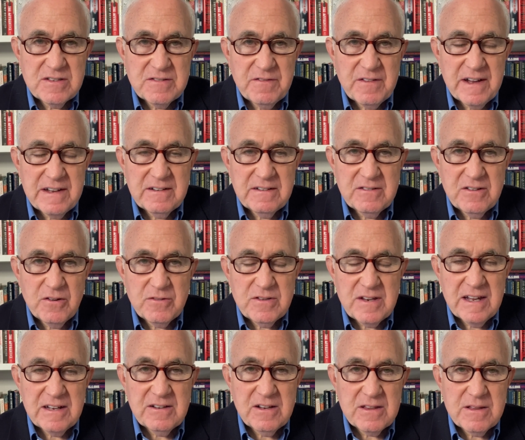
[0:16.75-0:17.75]
If I don't
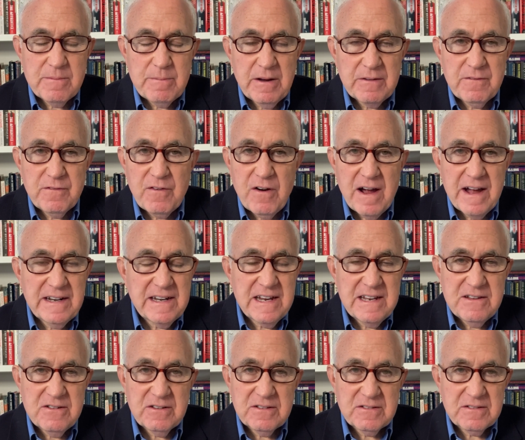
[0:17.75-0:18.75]
get to them on Friday,
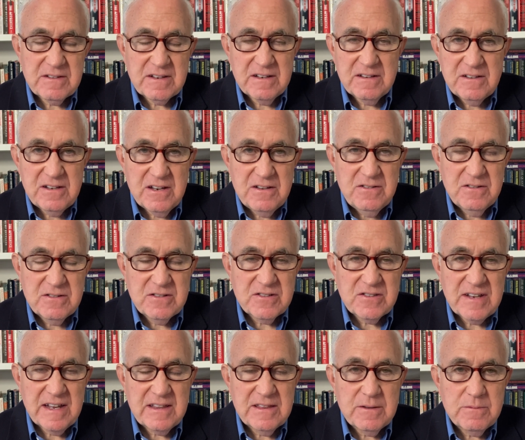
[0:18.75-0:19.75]
you can continue to
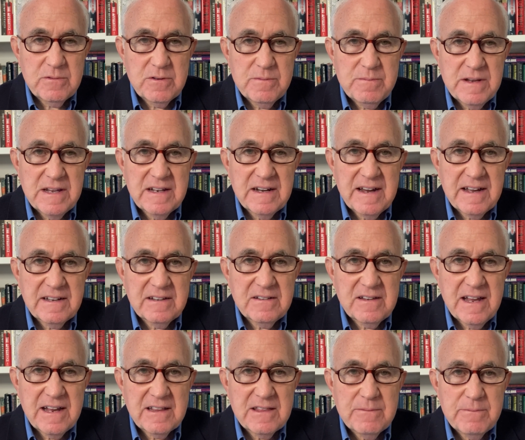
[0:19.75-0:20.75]
send them to me and I can
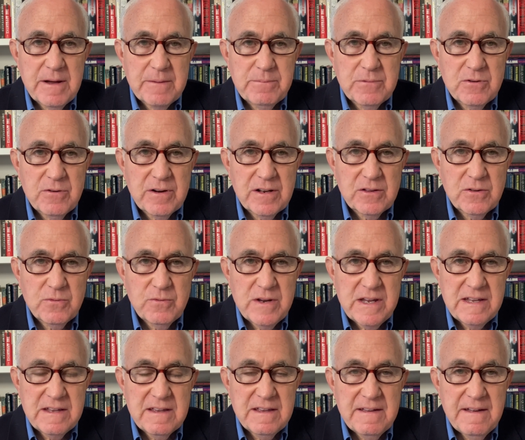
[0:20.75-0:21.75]
take them up during the
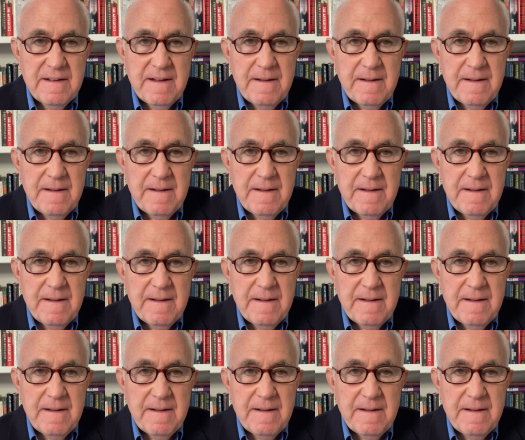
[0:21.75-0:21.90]
week.